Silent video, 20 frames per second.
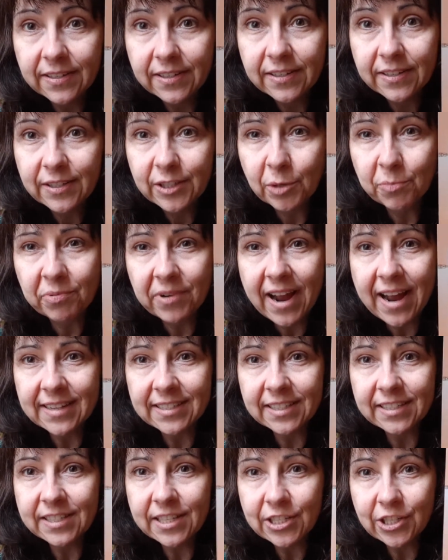So
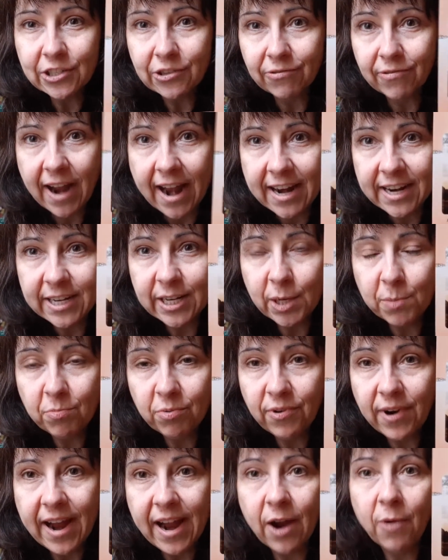practice the serenity
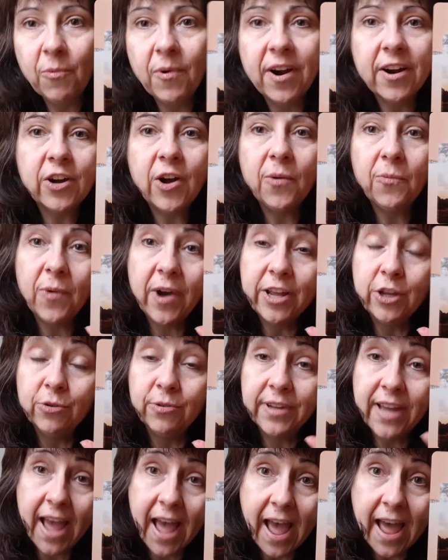prayer, work on what you
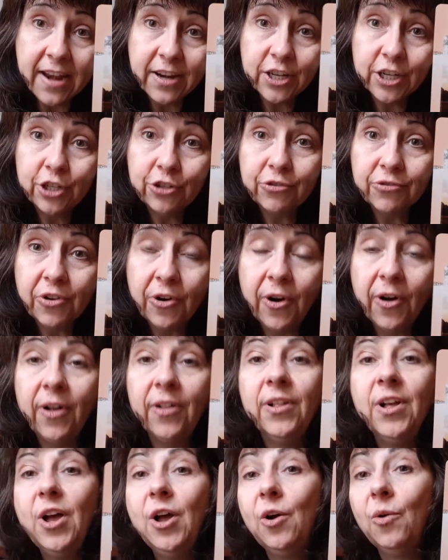can control,